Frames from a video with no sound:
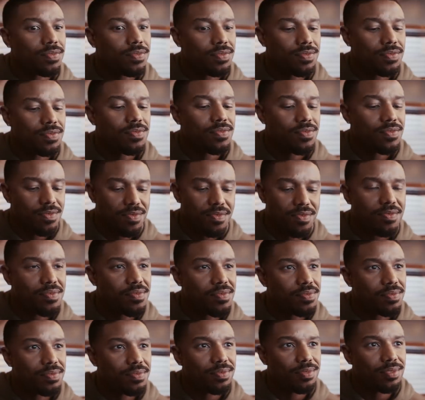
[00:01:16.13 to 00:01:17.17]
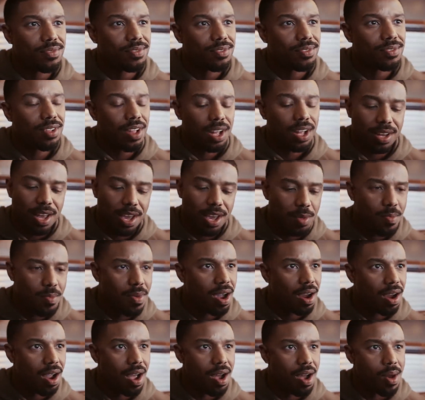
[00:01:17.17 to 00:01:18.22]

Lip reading: 18 years, and he pays